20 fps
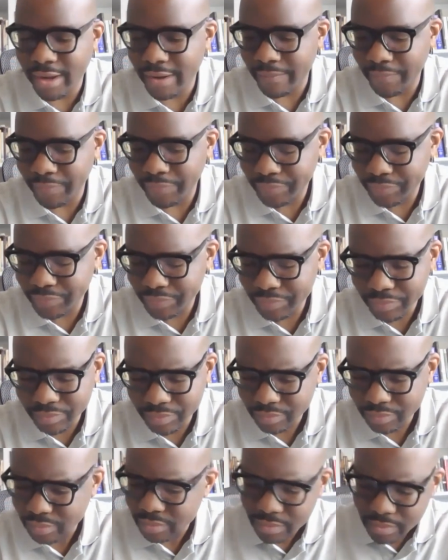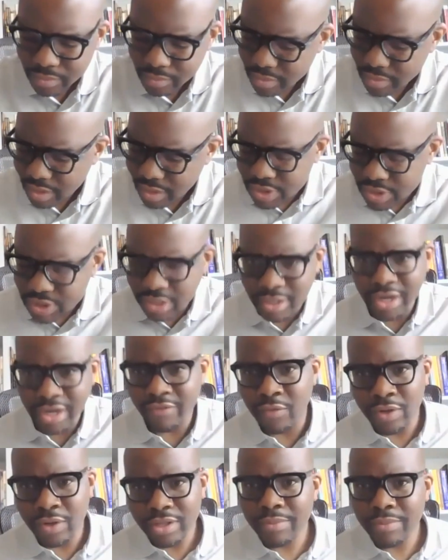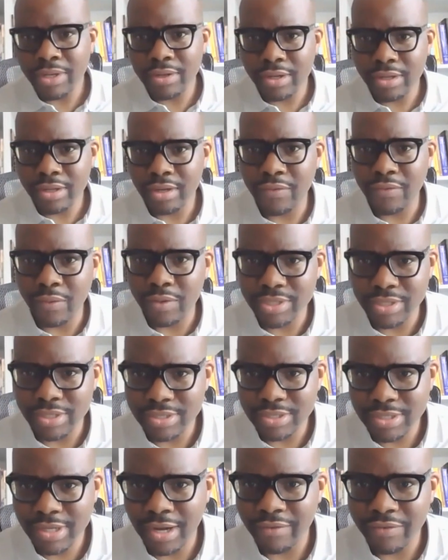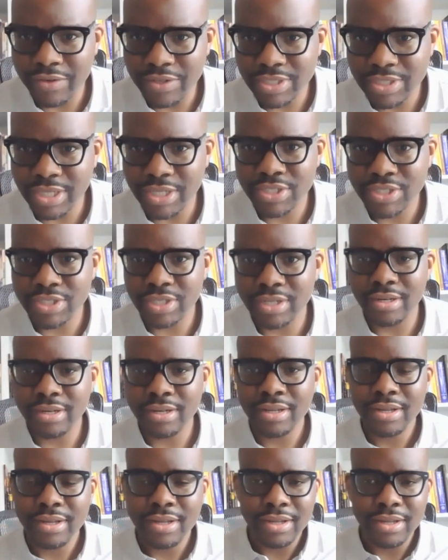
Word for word: Um, Chuck, I've really been looking forward to this conversation.